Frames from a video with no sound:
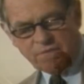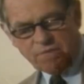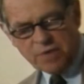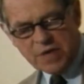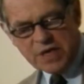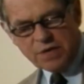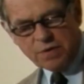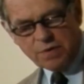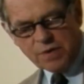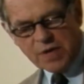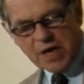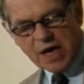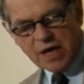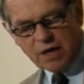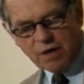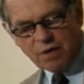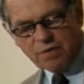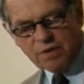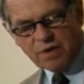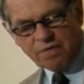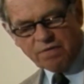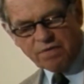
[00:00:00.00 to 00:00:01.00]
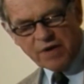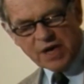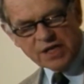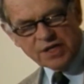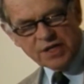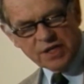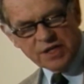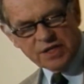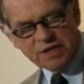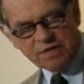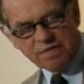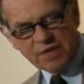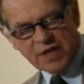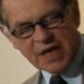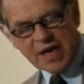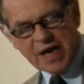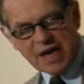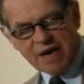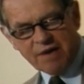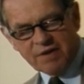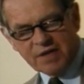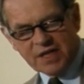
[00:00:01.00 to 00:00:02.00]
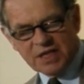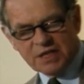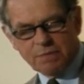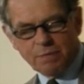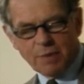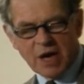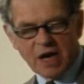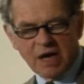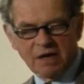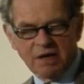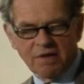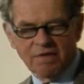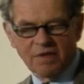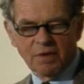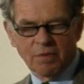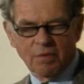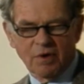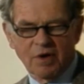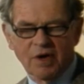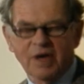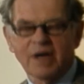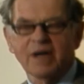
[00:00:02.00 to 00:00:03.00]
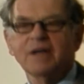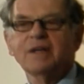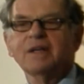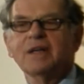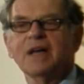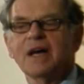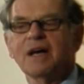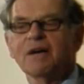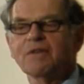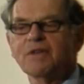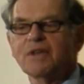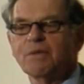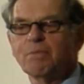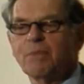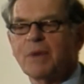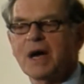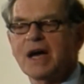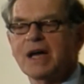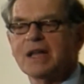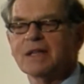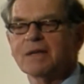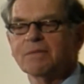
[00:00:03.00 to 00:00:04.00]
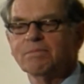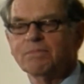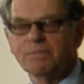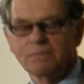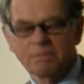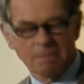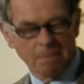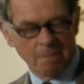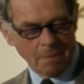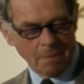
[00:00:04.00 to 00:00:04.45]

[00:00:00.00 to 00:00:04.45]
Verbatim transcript: If we do not own the freshness of the air and the sparkle of the water, how can you buy them?